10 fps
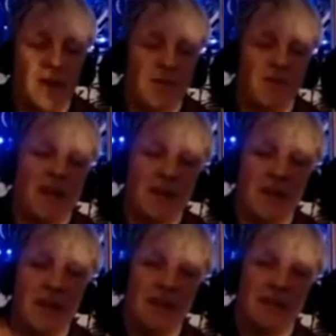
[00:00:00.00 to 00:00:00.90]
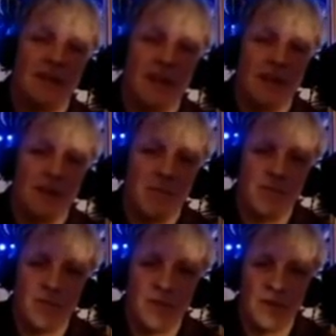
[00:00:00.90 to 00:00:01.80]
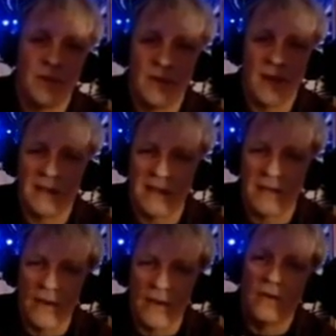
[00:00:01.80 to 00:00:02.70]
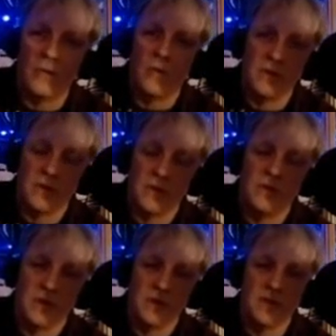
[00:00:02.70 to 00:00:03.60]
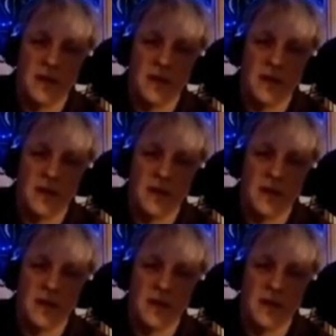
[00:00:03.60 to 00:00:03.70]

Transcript: and find that that kind of other world, you know.